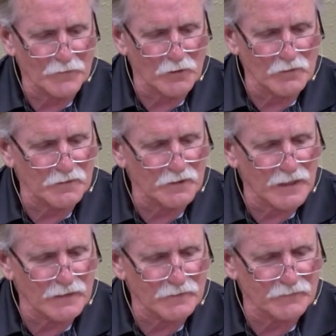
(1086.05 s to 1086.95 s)
all the
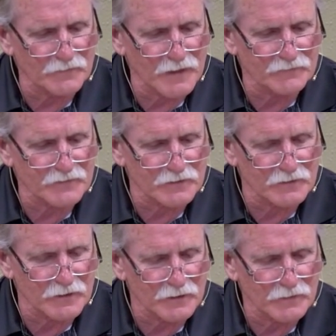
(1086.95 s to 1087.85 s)
land of
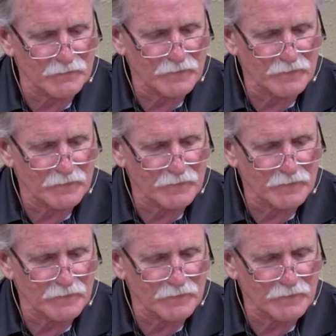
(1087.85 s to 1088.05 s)
Naphtali.